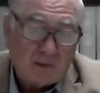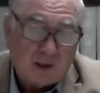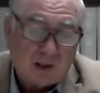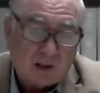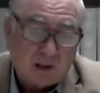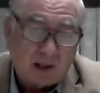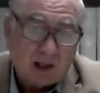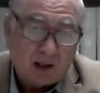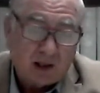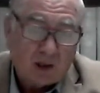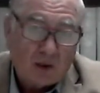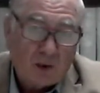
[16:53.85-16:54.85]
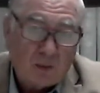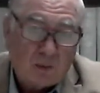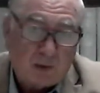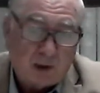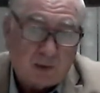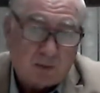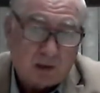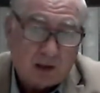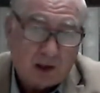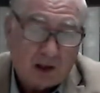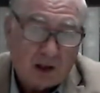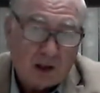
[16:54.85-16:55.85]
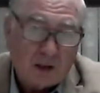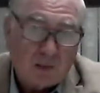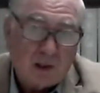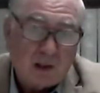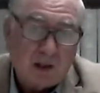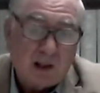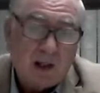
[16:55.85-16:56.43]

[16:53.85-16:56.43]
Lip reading: because that's the normal way in which it is, but